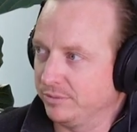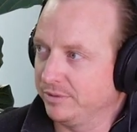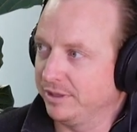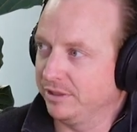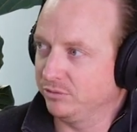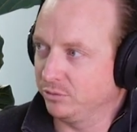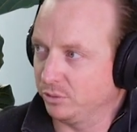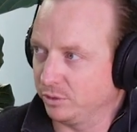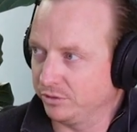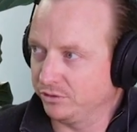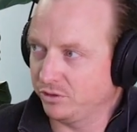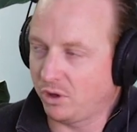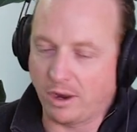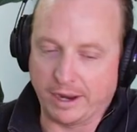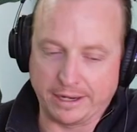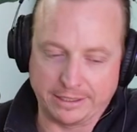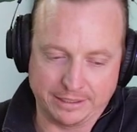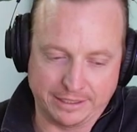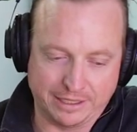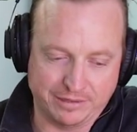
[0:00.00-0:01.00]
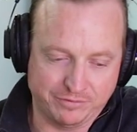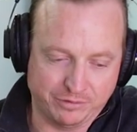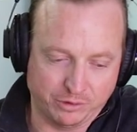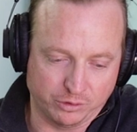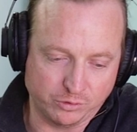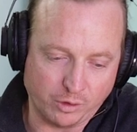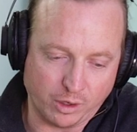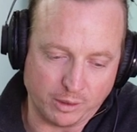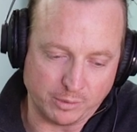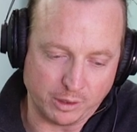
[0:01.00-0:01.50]
that sort of tie into that first
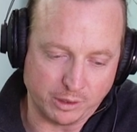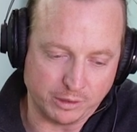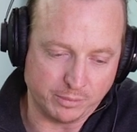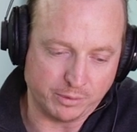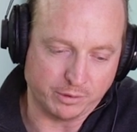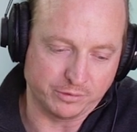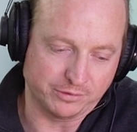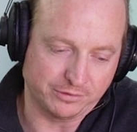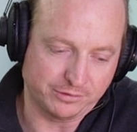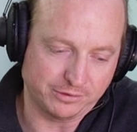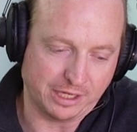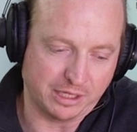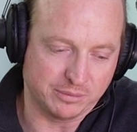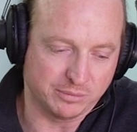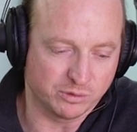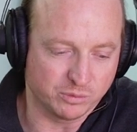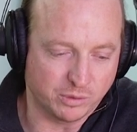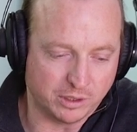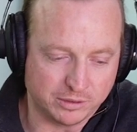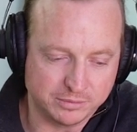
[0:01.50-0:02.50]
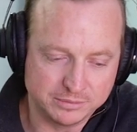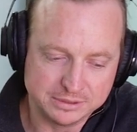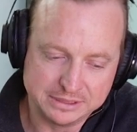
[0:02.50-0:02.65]
home loan deposit scheme as well.